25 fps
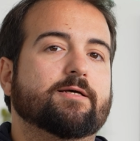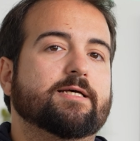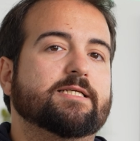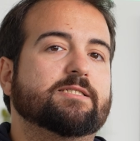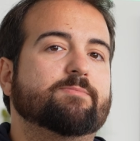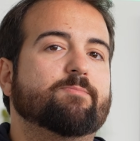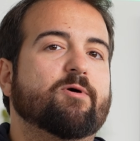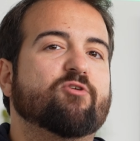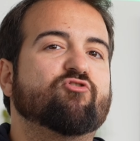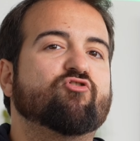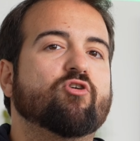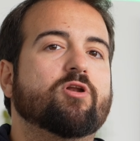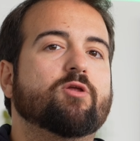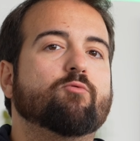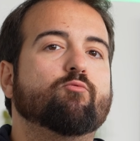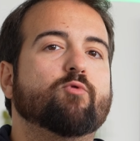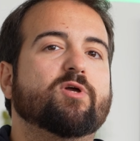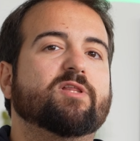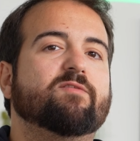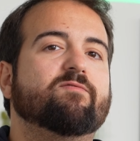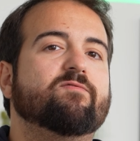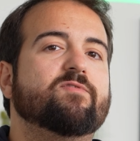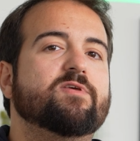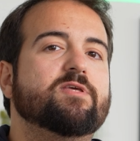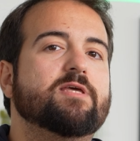especially
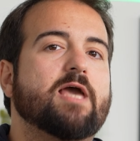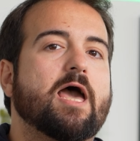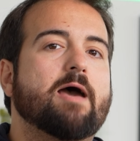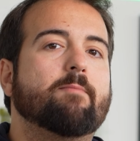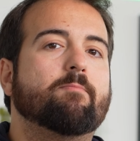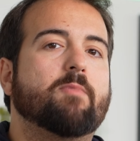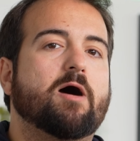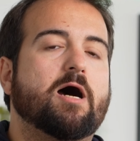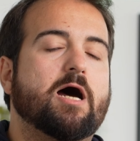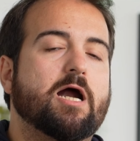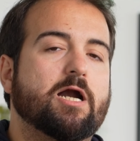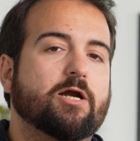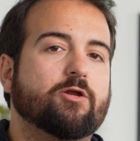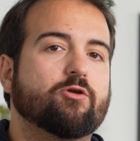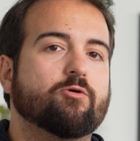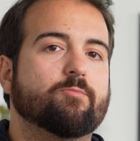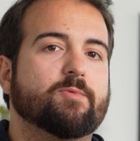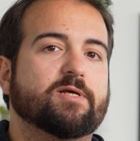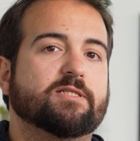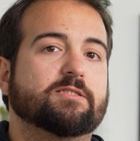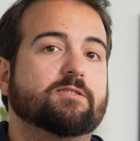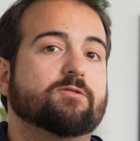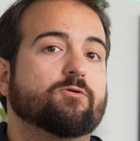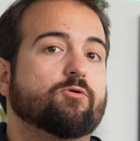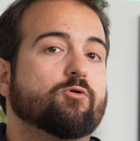with VM
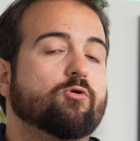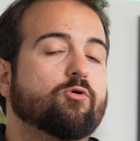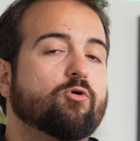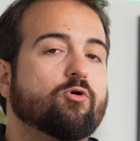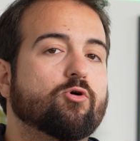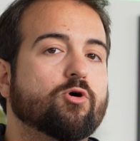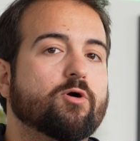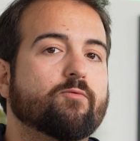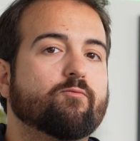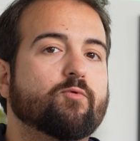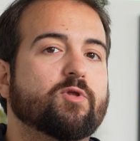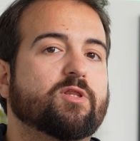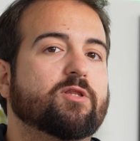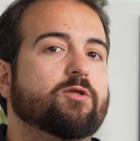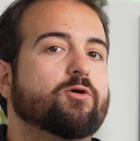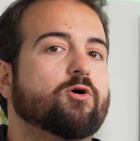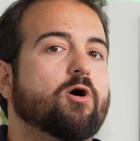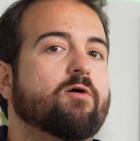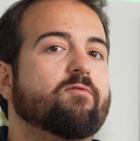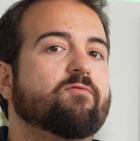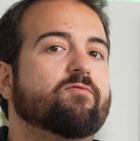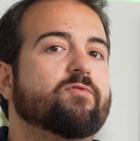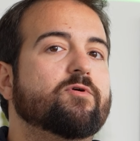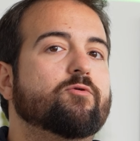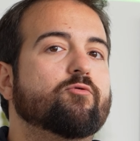arguments or with
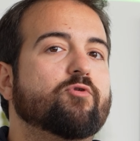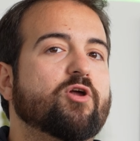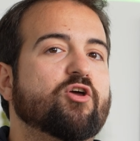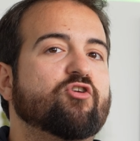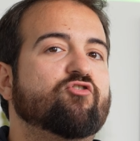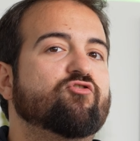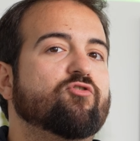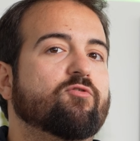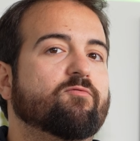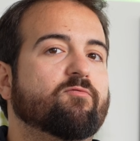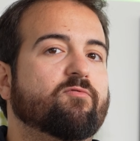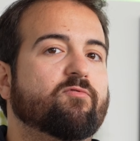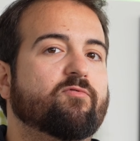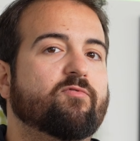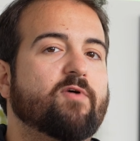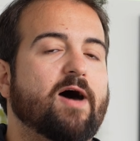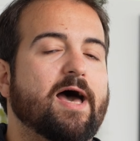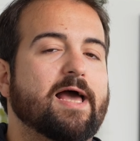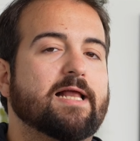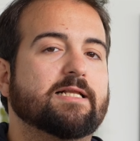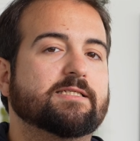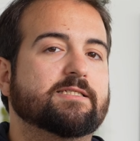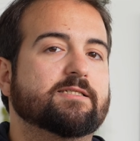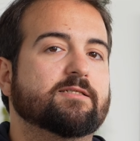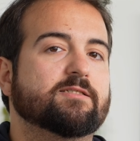configuration
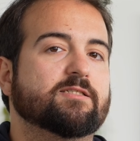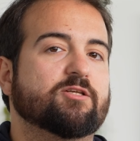files,